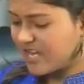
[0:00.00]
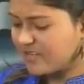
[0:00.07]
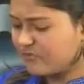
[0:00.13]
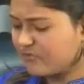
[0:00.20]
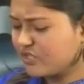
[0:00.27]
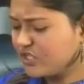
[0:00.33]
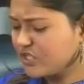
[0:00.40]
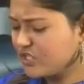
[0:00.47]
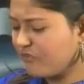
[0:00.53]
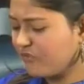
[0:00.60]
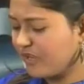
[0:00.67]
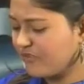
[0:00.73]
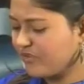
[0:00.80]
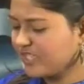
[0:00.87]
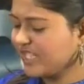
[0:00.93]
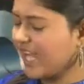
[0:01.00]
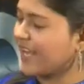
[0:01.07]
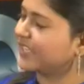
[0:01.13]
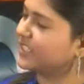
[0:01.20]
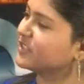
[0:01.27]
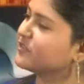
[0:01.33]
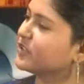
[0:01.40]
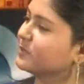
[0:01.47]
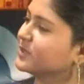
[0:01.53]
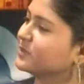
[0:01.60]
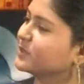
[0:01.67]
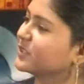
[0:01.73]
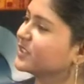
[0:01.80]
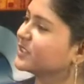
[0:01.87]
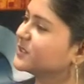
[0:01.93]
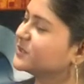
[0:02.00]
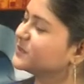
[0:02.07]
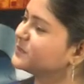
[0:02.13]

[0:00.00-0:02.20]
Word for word: And which is your favorite character from the book?